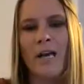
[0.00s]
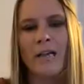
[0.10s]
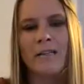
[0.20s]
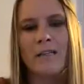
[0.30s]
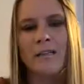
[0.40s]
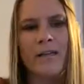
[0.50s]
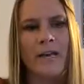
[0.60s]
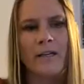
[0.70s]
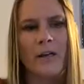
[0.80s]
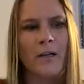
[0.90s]
I think
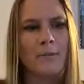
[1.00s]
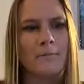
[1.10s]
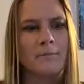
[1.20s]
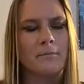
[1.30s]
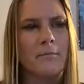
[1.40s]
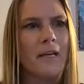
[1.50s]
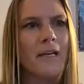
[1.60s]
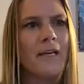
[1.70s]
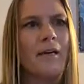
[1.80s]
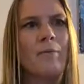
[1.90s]
that
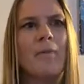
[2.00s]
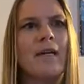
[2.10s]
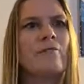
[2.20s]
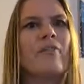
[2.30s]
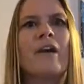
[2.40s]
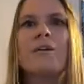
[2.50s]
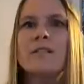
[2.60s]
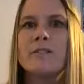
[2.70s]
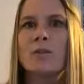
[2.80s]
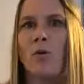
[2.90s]
it
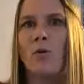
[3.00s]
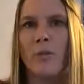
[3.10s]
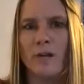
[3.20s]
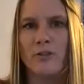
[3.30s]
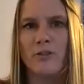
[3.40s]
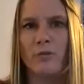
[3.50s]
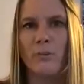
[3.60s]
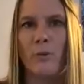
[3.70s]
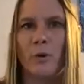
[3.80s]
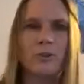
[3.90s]
varies so much from
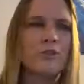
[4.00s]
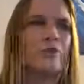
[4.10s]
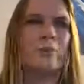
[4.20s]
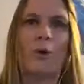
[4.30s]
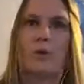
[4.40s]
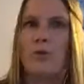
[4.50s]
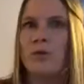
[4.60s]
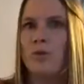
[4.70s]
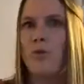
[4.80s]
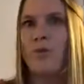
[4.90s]
brokerage to
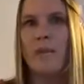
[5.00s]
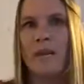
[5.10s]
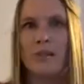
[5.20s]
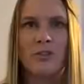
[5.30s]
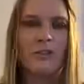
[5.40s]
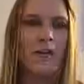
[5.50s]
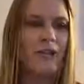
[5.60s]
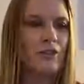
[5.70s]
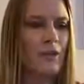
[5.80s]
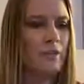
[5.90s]
brokerage, or from agent to
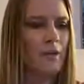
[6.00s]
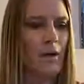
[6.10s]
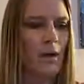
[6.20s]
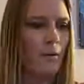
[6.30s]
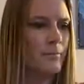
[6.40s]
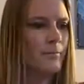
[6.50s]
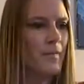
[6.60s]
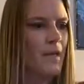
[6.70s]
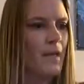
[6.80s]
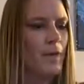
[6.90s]
agent,
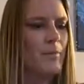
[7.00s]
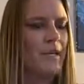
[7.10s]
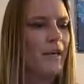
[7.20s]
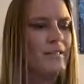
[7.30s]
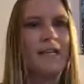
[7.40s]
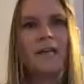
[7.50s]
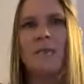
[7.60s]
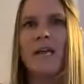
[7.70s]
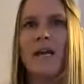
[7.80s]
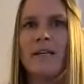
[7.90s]
because it can
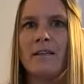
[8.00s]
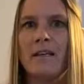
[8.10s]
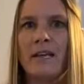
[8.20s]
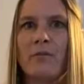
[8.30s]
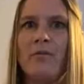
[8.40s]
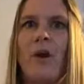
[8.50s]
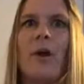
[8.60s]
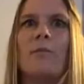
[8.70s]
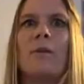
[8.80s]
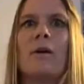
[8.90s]
be anything
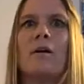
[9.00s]
from,